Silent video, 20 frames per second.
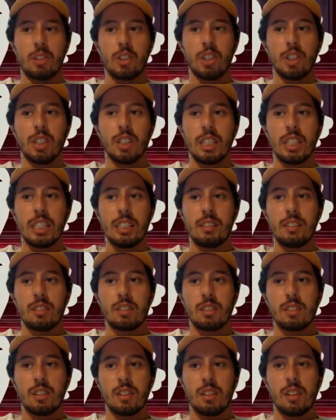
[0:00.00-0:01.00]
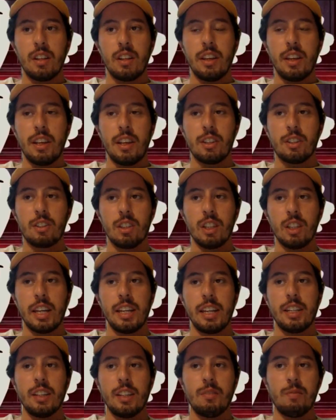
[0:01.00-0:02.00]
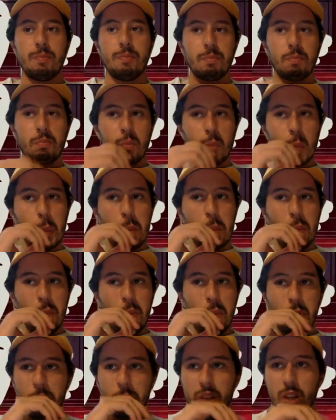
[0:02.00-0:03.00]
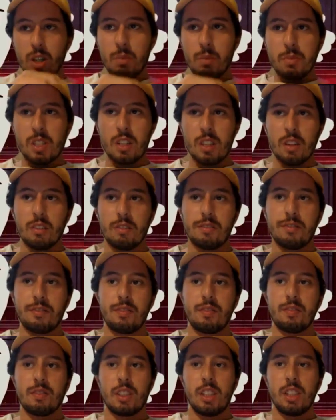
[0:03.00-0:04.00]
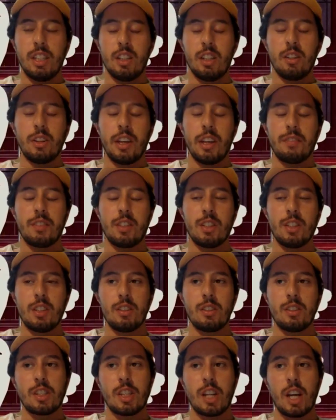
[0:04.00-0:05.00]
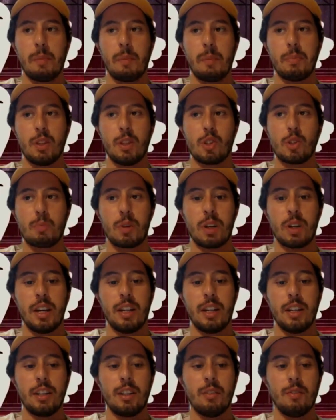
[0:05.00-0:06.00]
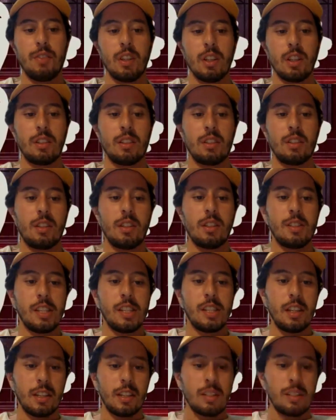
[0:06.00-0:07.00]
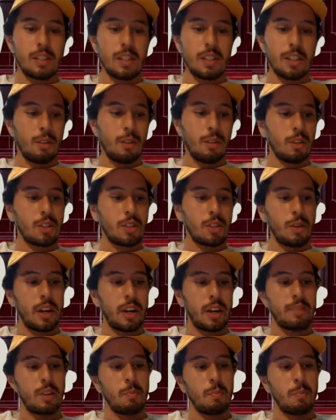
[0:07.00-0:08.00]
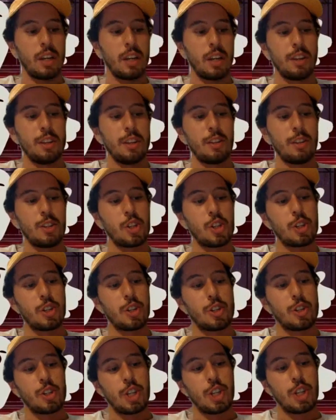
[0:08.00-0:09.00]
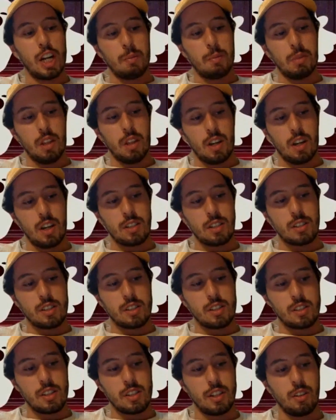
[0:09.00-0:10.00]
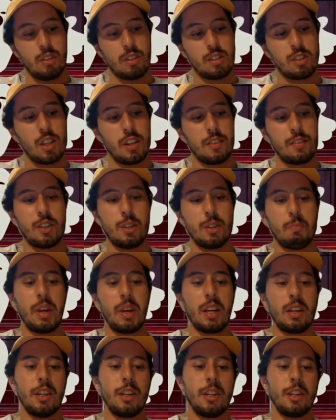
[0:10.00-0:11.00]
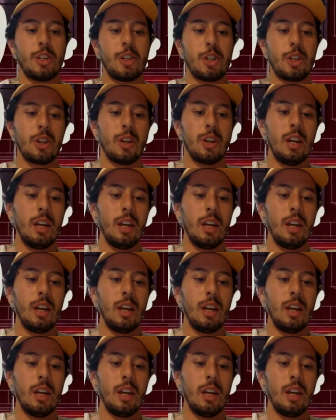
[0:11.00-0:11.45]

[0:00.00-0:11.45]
really interrelated in terms of, you have to stop the spread of the disease, and you also have to manage job loss, and you also have to manage